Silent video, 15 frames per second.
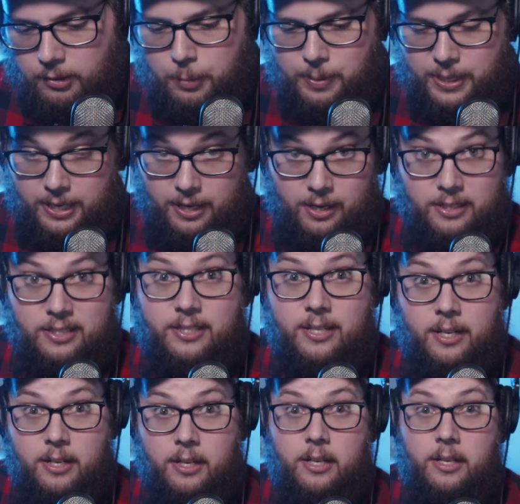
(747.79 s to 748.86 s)
because
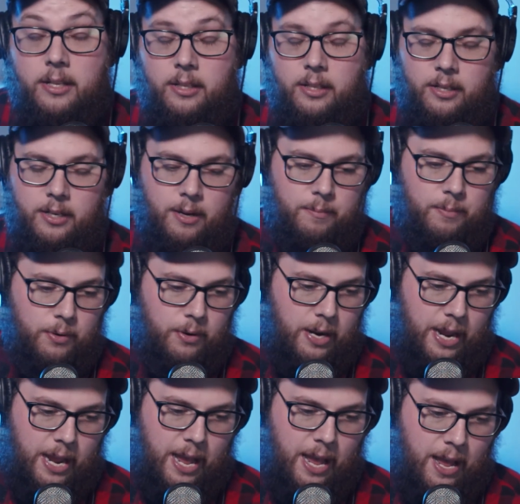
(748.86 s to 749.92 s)
the number
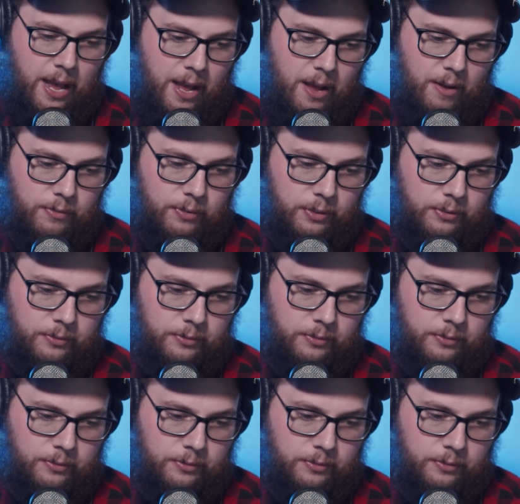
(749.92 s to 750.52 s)
i have